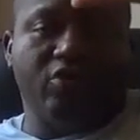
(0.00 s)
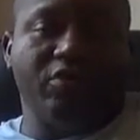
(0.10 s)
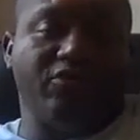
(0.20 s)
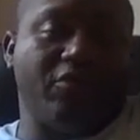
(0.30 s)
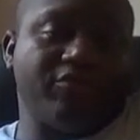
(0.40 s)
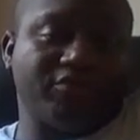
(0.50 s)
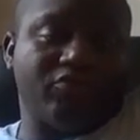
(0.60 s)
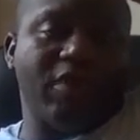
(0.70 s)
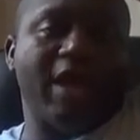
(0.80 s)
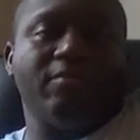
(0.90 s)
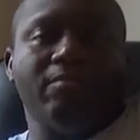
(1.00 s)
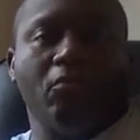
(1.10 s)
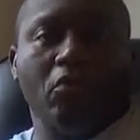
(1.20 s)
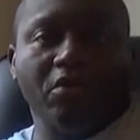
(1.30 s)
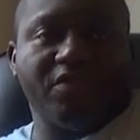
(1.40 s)
revolves around
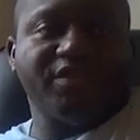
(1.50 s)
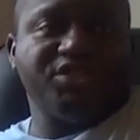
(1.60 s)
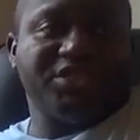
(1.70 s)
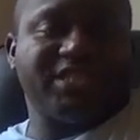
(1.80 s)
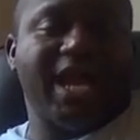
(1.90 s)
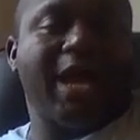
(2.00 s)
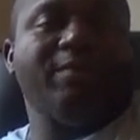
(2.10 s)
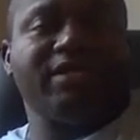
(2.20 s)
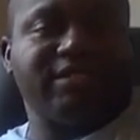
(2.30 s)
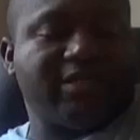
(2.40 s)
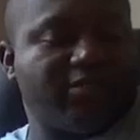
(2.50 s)
more than just comics.